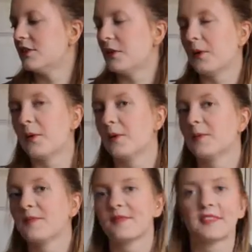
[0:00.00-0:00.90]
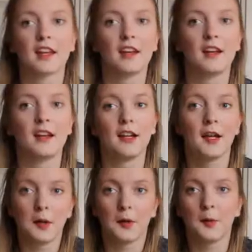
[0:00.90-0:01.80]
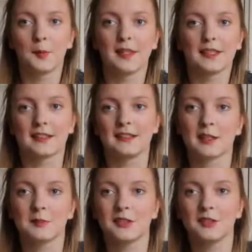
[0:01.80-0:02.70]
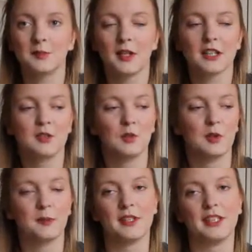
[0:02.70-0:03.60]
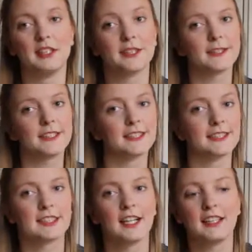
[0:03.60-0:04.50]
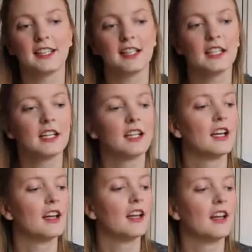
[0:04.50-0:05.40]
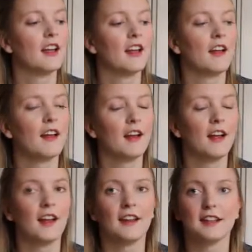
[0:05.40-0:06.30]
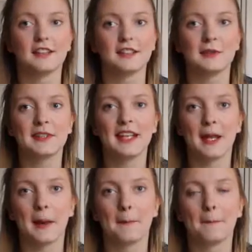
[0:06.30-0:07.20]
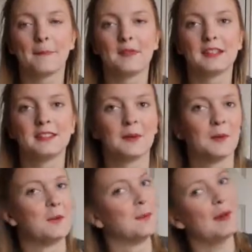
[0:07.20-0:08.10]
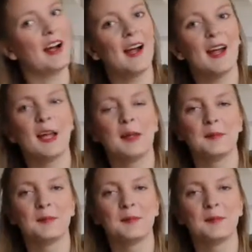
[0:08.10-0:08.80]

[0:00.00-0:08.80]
So hoping that next month's box will be just as exciting, and I'll see you then. So bye!